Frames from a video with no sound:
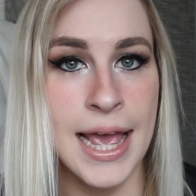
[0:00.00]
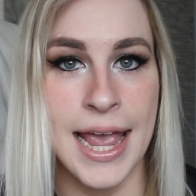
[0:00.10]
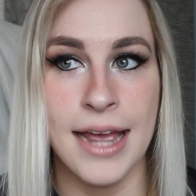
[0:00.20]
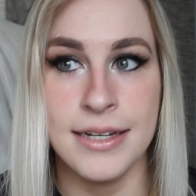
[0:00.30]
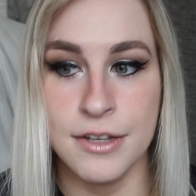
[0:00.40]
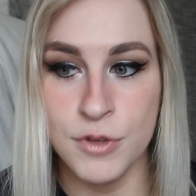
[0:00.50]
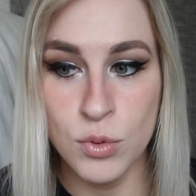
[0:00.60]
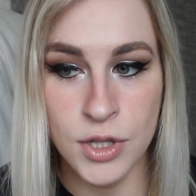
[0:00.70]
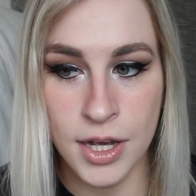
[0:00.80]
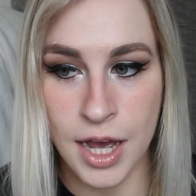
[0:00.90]
and if you
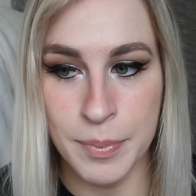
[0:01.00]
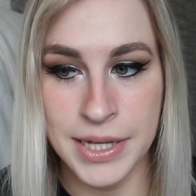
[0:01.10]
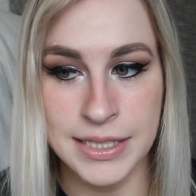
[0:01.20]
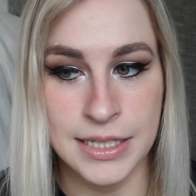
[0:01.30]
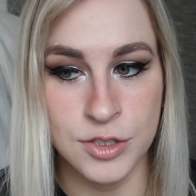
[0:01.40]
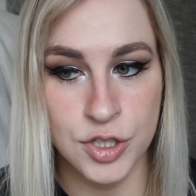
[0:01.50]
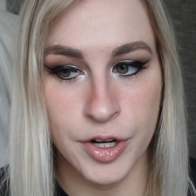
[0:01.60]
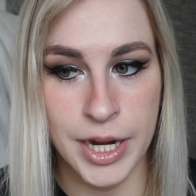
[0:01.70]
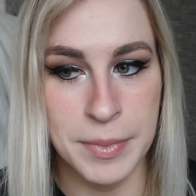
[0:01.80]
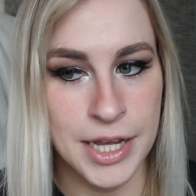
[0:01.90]
look up his
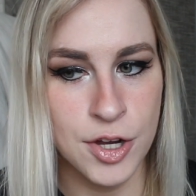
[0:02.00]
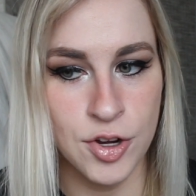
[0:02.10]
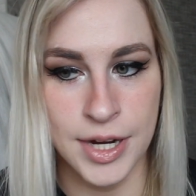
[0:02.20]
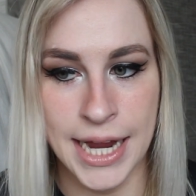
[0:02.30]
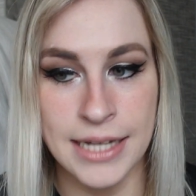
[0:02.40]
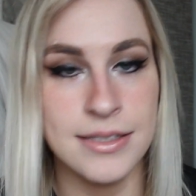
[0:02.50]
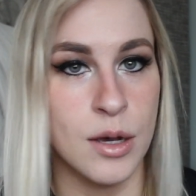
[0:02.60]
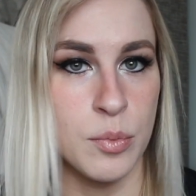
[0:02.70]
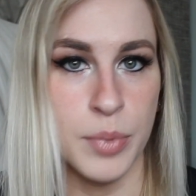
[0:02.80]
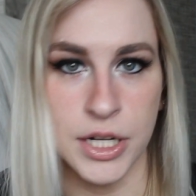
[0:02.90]
Instagram, he creates
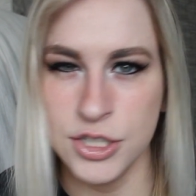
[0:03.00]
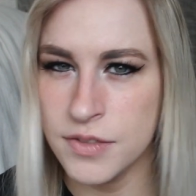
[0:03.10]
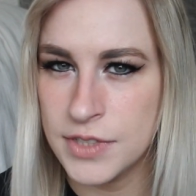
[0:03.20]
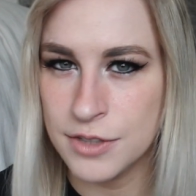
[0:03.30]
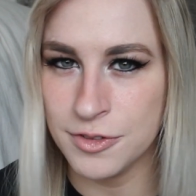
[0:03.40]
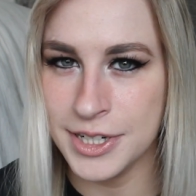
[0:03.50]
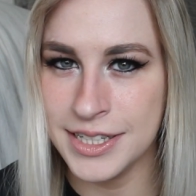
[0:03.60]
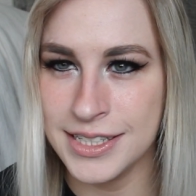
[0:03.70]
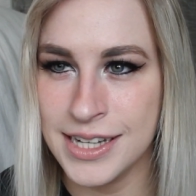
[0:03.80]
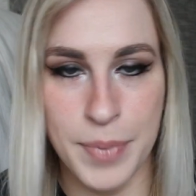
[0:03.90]
a bunch of
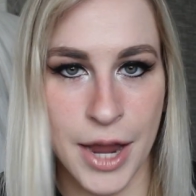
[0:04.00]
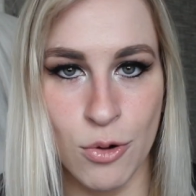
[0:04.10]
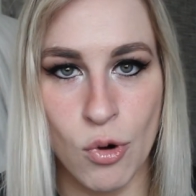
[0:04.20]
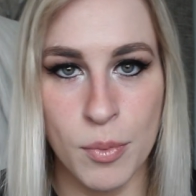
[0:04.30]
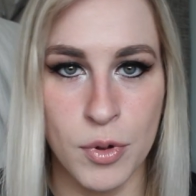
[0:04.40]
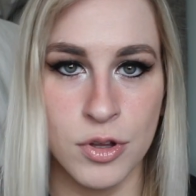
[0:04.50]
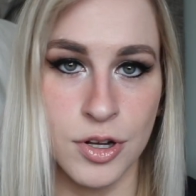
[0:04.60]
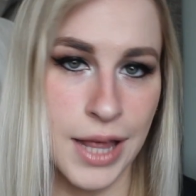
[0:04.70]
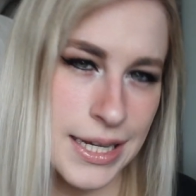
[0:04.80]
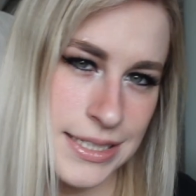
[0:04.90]
different paranormal
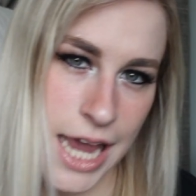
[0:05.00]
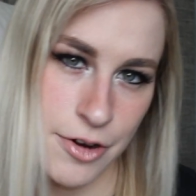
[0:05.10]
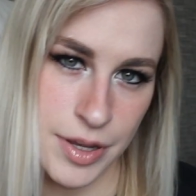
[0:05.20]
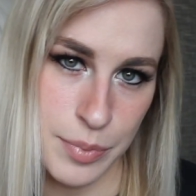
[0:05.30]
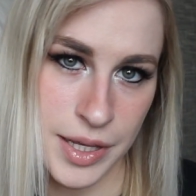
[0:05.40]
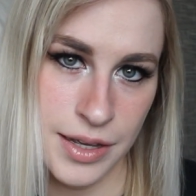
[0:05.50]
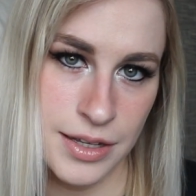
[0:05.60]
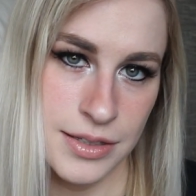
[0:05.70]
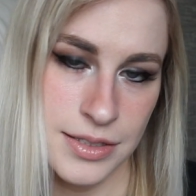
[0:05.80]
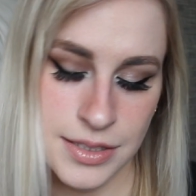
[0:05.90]
or like scary
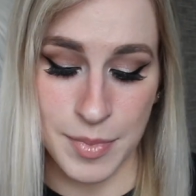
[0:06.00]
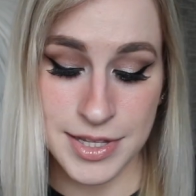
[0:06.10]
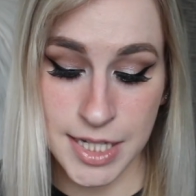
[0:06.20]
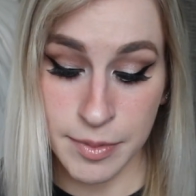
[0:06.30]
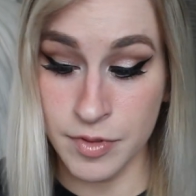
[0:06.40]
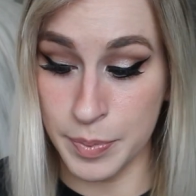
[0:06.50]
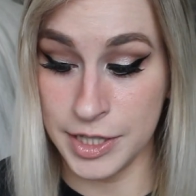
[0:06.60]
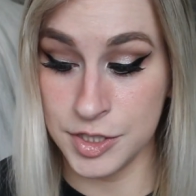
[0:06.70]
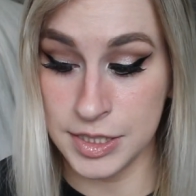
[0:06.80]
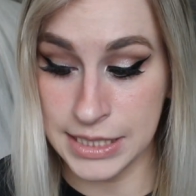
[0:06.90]
beings, and some of the
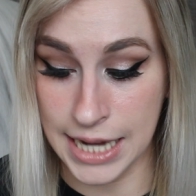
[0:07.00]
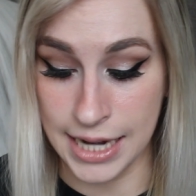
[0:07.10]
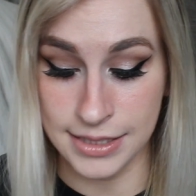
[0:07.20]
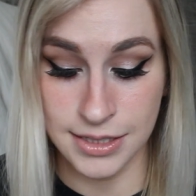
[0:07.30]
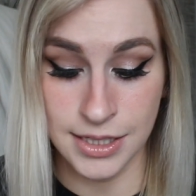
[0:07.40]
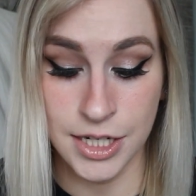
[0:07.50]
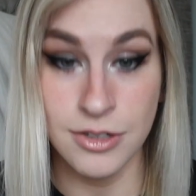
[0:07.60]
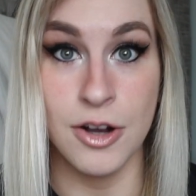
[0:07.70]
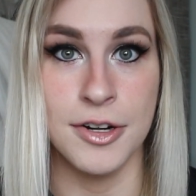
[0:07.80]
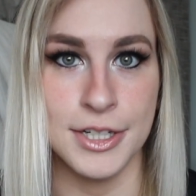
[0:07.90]
pictures he has on
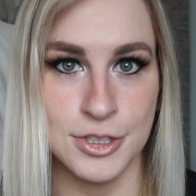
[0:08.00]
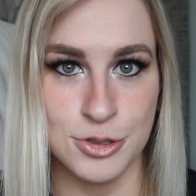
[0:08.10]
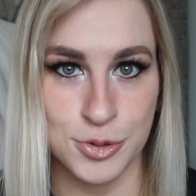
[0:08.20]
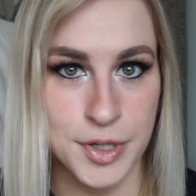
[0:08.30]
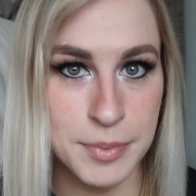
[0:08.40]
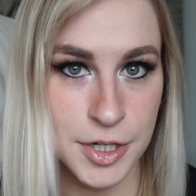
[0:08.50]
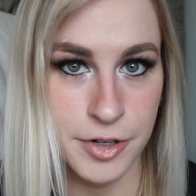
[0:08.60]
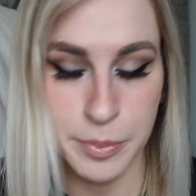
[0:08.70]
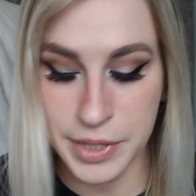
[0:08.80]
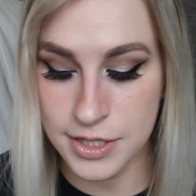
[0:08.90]
there are extremely
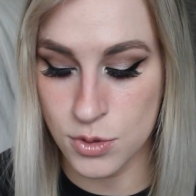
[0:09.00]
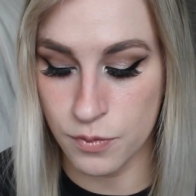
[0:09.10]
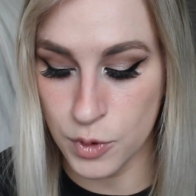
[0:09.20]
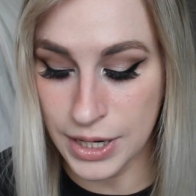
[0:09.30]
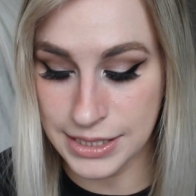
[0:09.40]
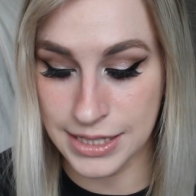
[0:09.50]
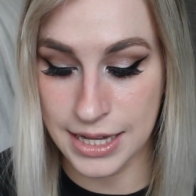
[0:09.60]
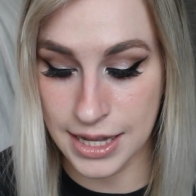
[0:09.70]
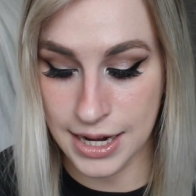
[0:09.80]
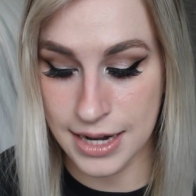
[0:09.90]
creepy, so if you guys
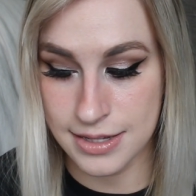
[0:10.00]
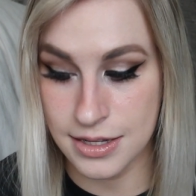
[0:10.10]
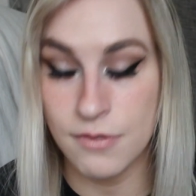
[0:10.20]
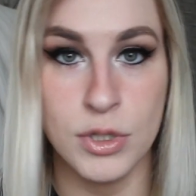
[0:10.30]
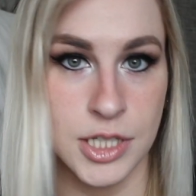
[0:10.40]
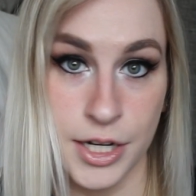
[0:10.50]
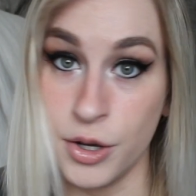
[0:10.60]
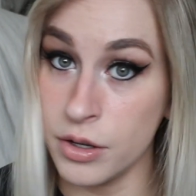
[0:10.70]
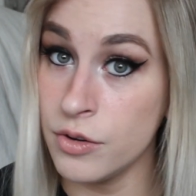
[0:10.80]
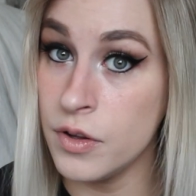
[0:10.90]
like that kind of stuff, which I
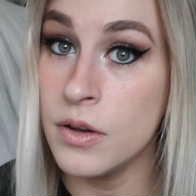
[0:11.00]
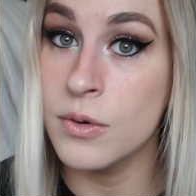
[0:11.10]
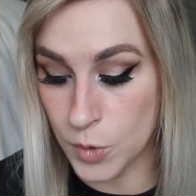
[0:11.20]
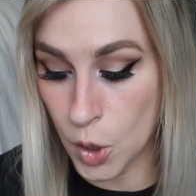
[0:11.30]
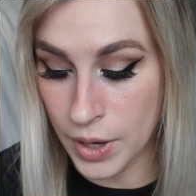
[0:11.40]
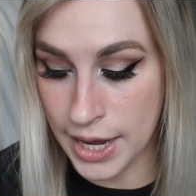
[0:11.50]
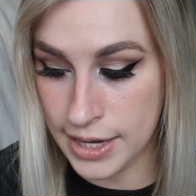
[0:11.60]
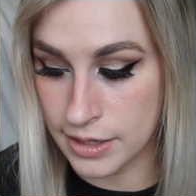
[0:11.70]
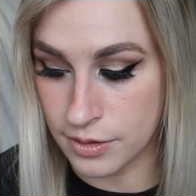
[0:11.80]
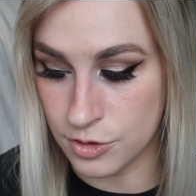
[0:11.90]
know you do, go ahead
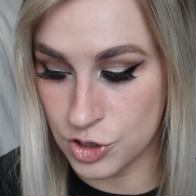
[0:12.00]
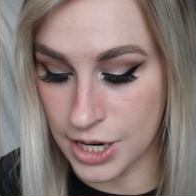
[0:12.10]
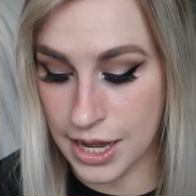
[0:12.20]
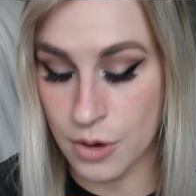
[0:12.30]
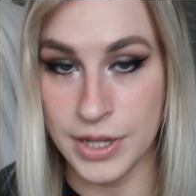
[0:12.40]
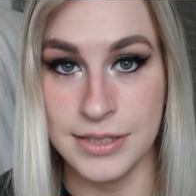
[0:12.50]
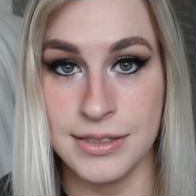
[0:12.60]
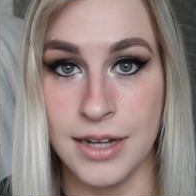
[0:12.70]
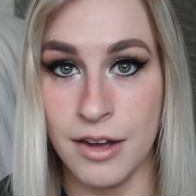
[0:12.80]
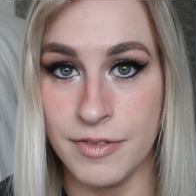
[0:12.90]
and check out his
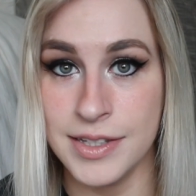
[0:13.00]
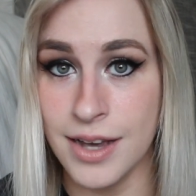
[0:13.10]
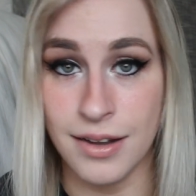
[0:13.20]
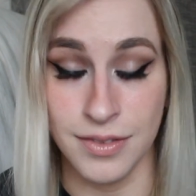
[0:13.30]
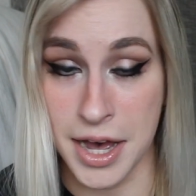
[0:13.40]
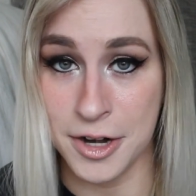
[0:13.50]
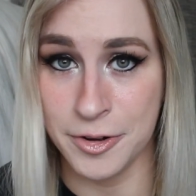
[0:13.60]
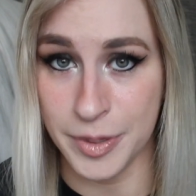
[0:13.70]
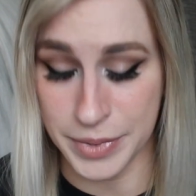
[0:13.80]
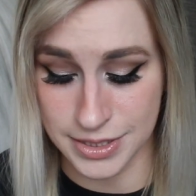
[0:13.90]
stuff. He's got a lot of
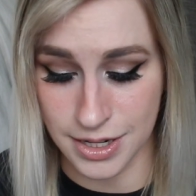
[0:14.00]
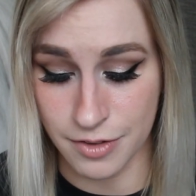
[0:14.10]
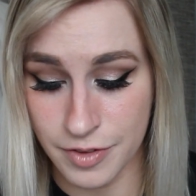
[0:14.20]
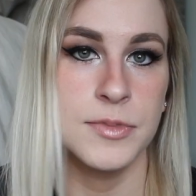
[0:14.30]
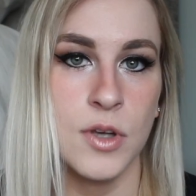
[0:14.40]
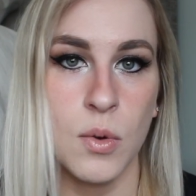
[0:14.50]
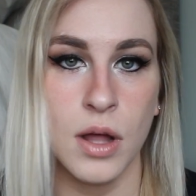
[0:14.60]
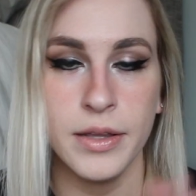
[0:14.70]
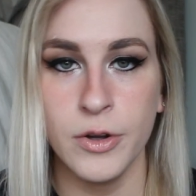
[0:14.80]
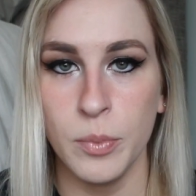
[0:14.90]
creepy stuff. So
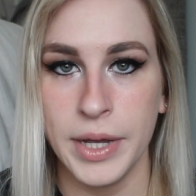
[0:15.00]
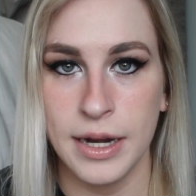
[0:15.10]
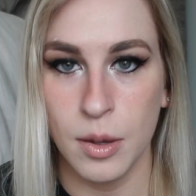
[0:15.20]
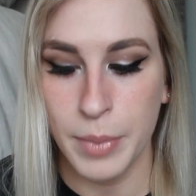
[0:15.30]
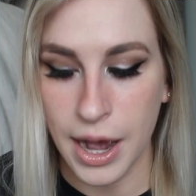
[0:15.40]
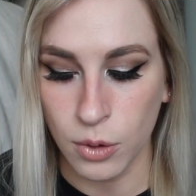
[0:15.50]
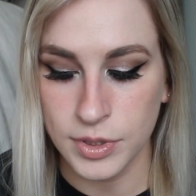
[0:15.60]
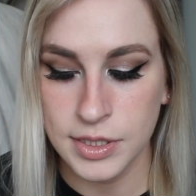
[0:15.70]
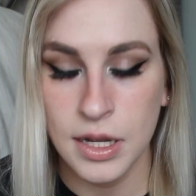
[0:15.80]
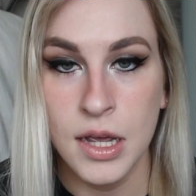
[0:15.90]
a little bit
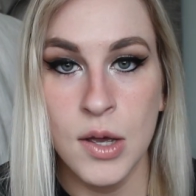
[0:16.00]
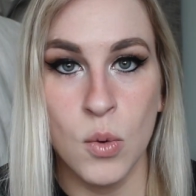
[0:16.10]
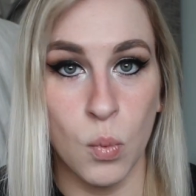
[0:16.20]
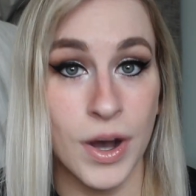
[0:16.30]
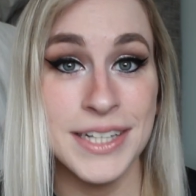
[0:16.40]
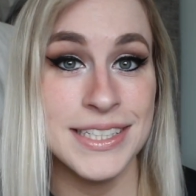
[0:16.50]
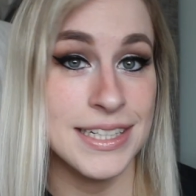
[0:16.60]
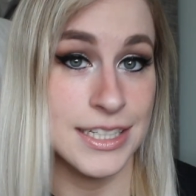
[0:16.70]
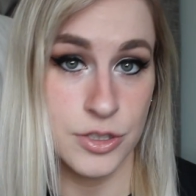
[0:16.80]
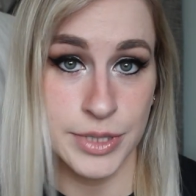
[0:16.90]
about what
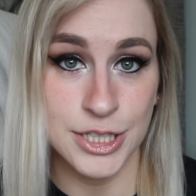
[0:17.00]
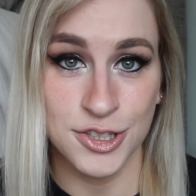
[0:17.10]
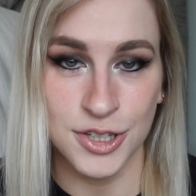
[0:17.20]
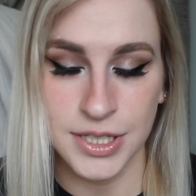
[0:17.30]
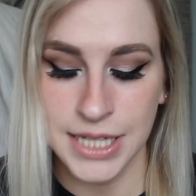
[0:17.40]
this creature looks